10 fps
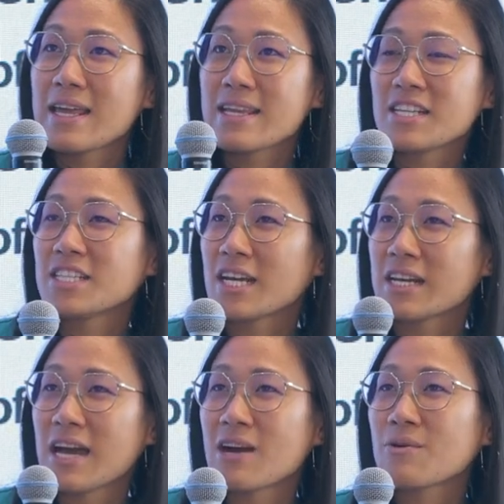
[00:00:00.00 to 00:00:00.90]
Asia
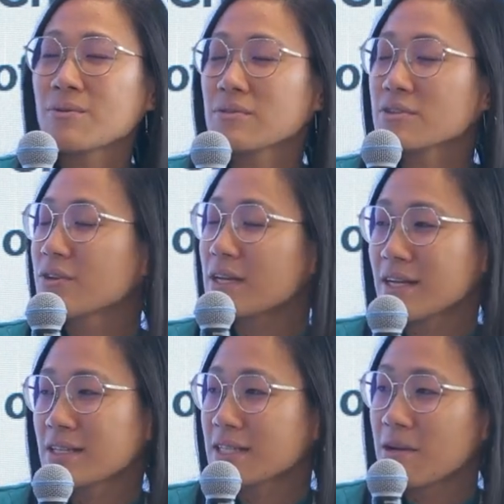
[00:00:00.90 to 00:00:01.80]
now, the
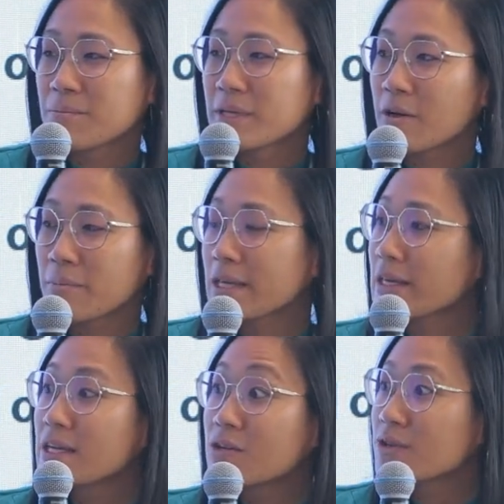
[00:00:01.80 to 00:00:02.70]
clients are becoming
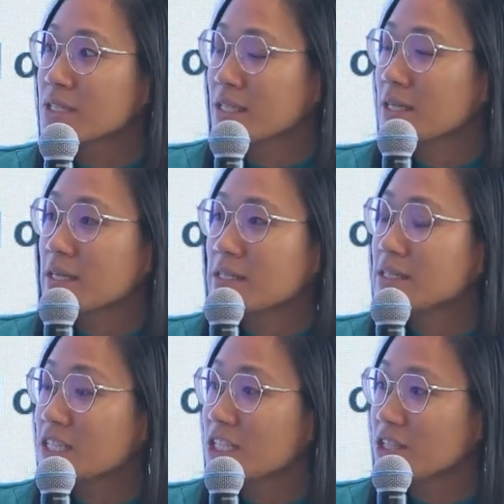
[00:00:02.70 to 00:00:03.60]
increasingly
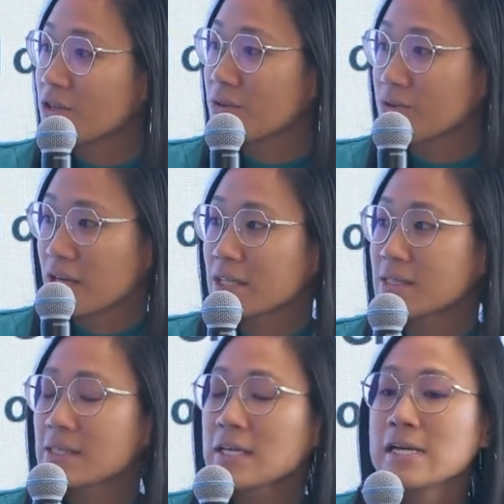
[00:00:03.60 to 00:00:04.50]
digital,
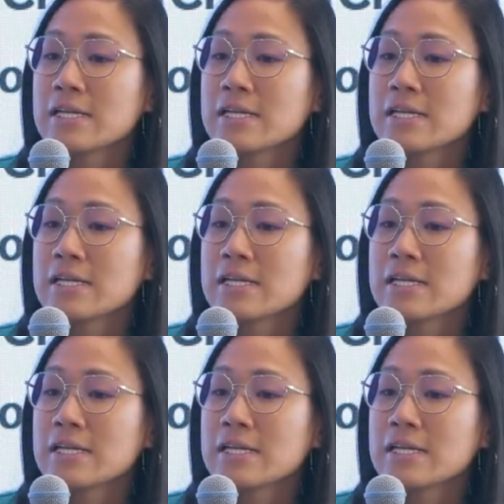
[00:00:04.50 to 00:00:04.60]
right?